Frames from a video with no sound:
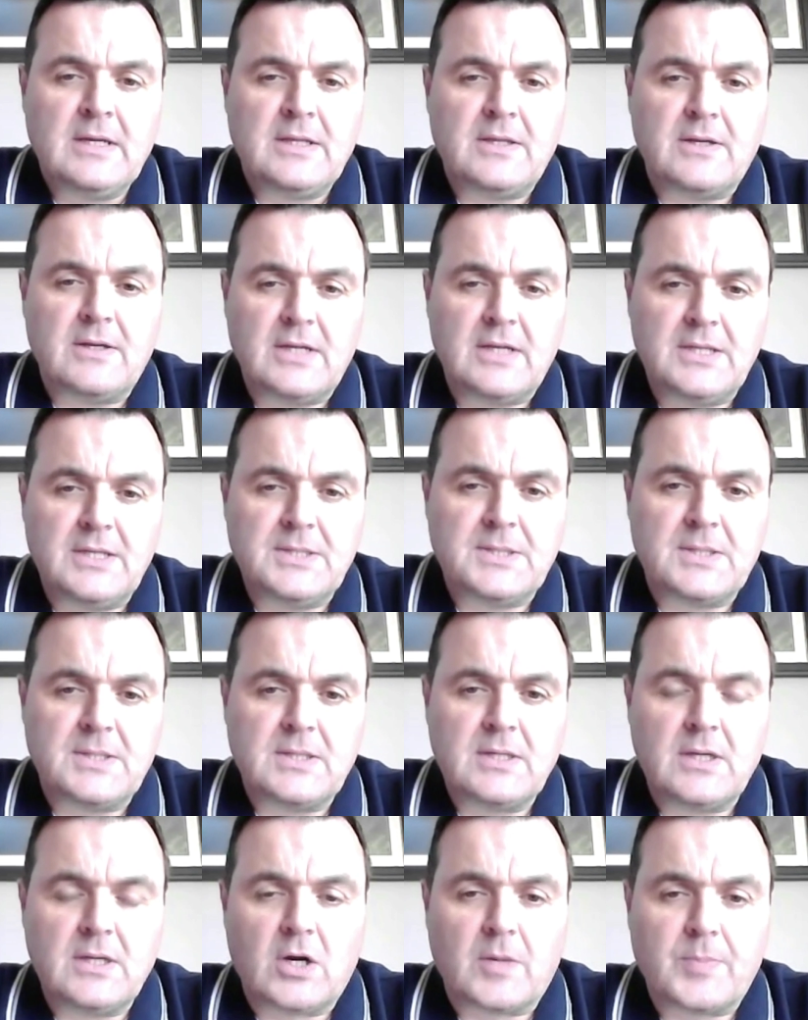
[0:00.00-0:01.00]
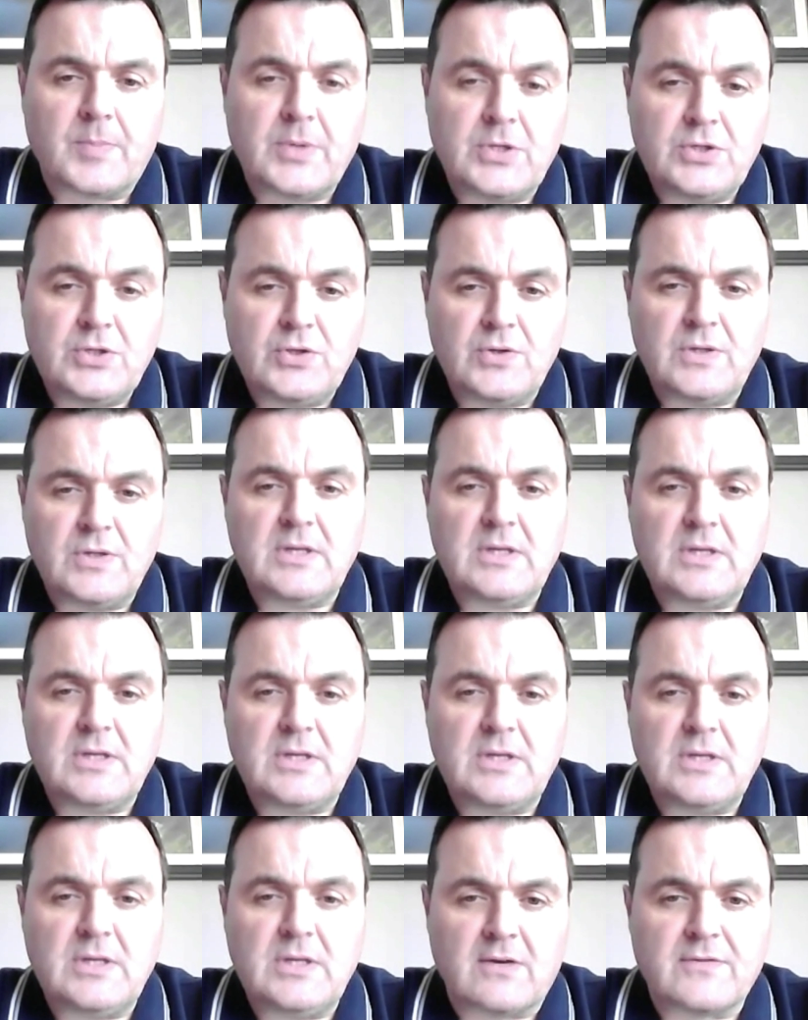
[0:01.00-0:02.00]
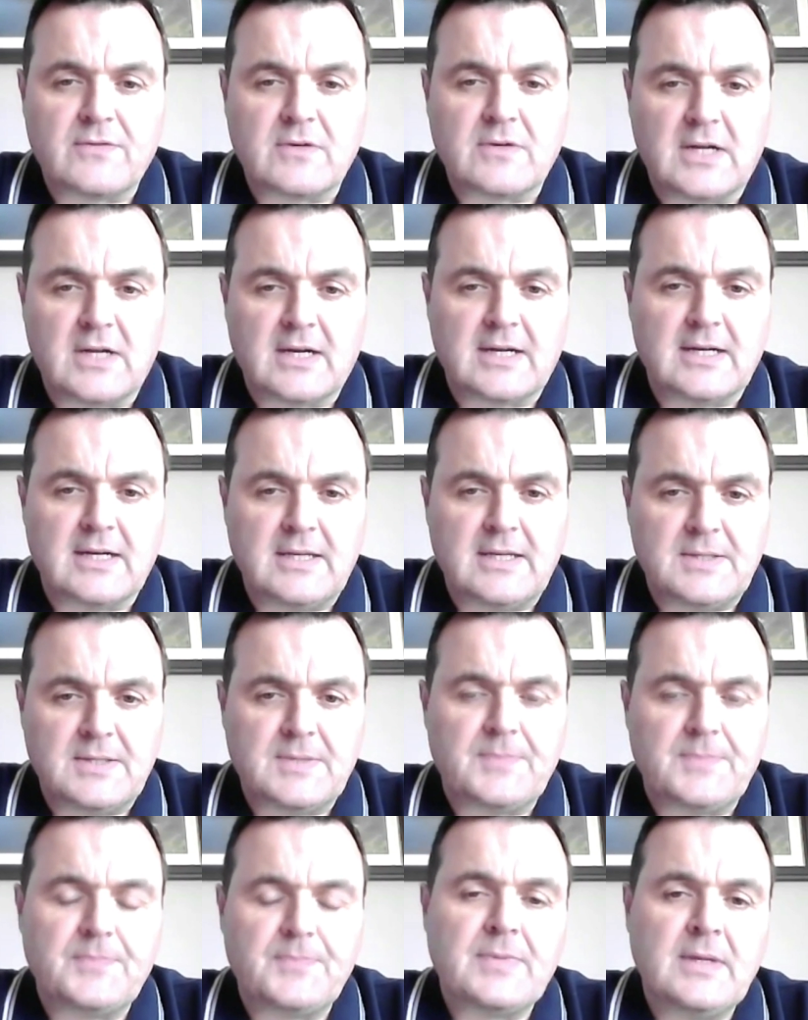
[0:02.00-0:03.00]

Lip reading: there is opportunity there for Ireland,